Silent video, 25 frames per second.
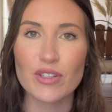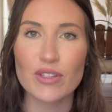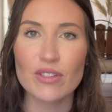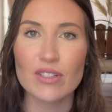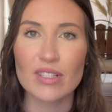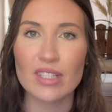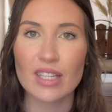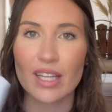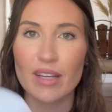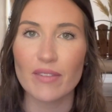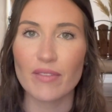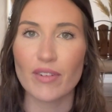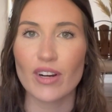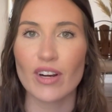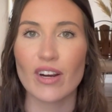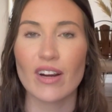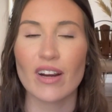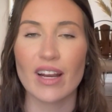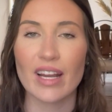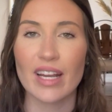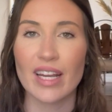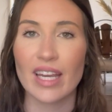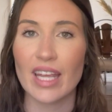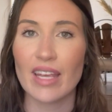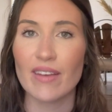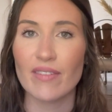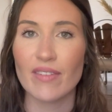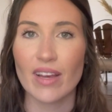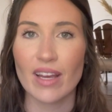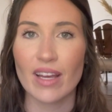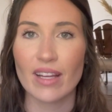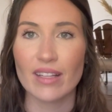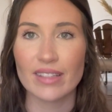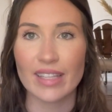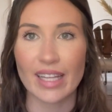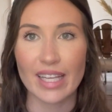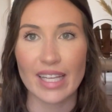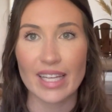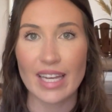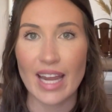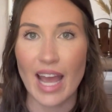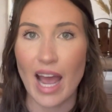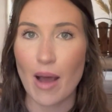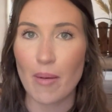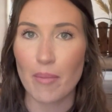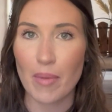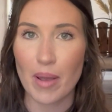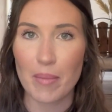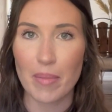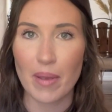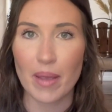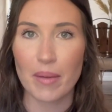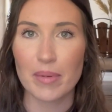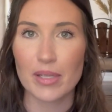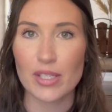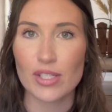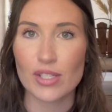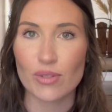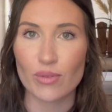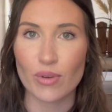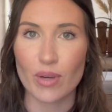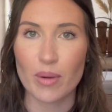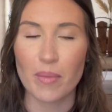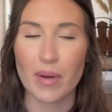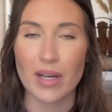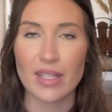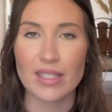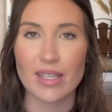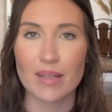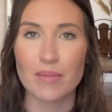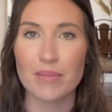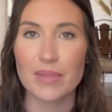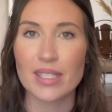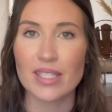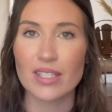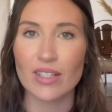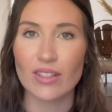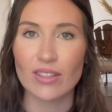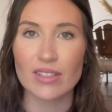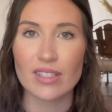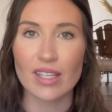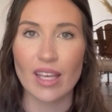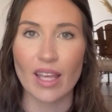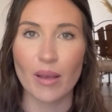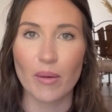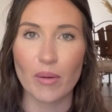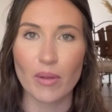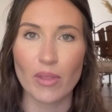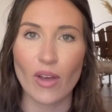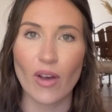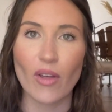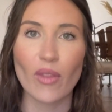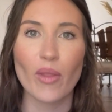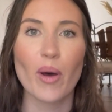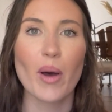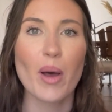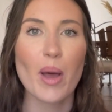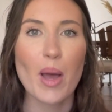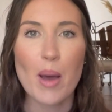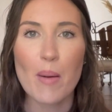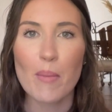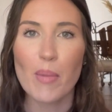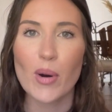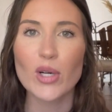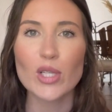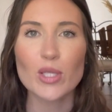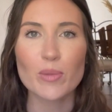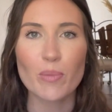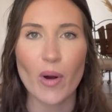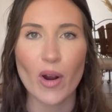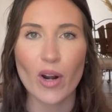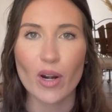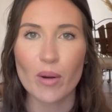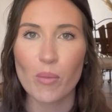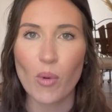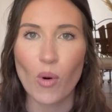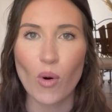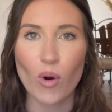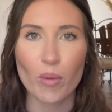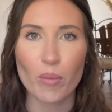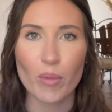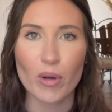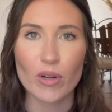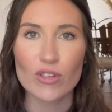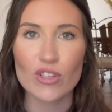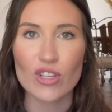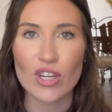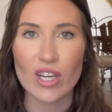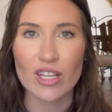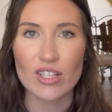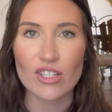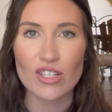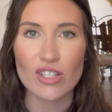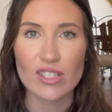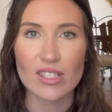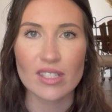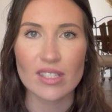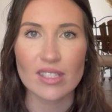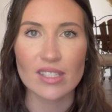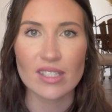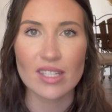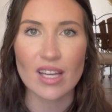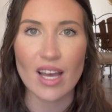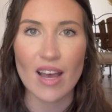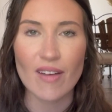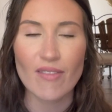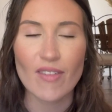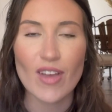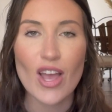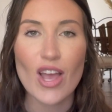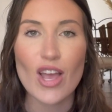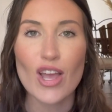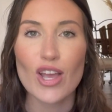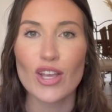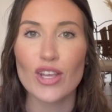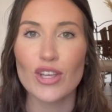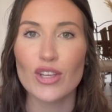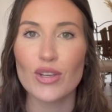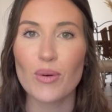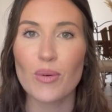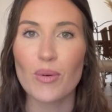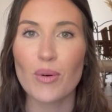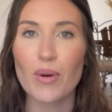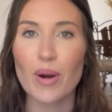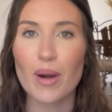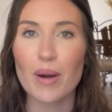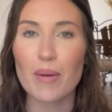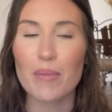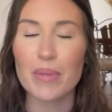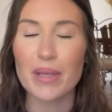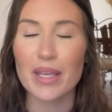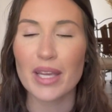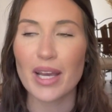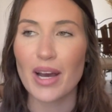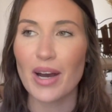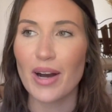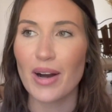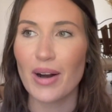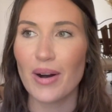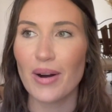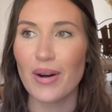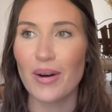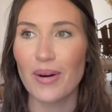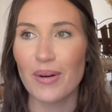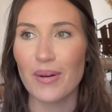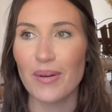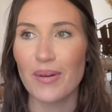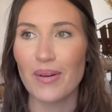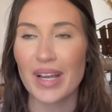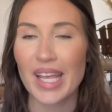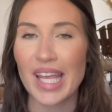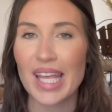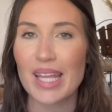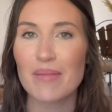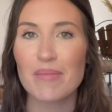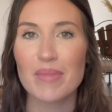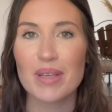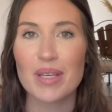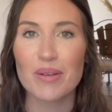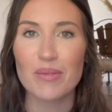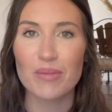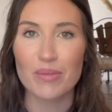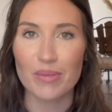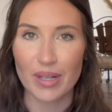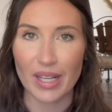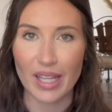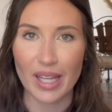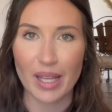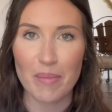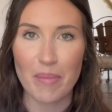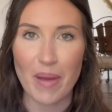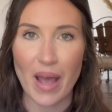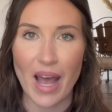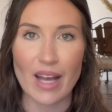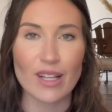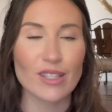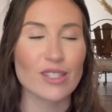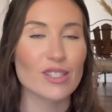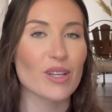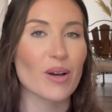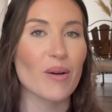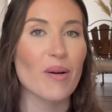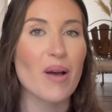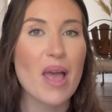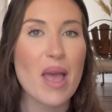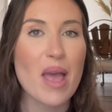you deliver, and even like now my baby's 3 months, I'm still dealing with all the postpartum hormone changes and stuff. Your BO can be really bad. So